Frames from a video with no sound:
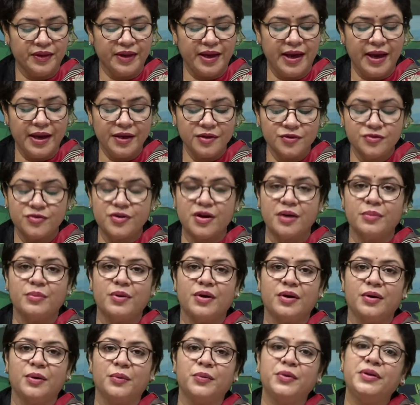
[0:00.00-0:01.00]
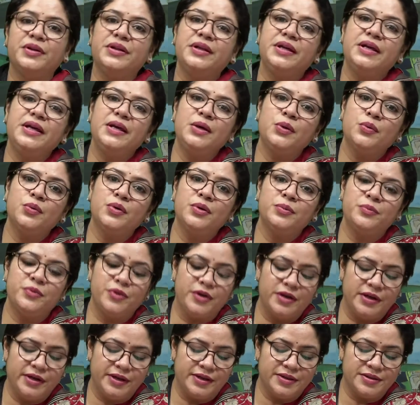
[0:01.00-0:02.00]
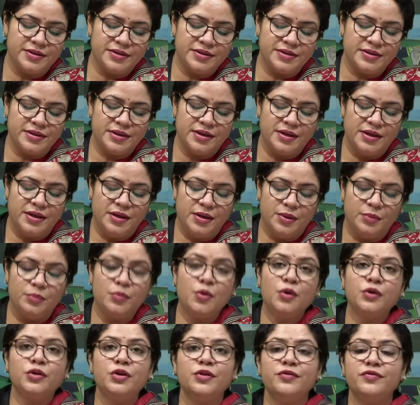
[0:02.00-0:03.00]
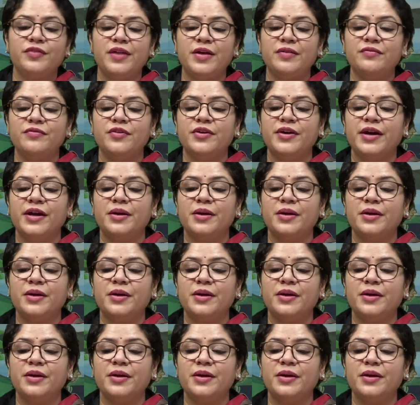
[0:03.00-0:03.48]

and drama with equal brilliance. Both of them were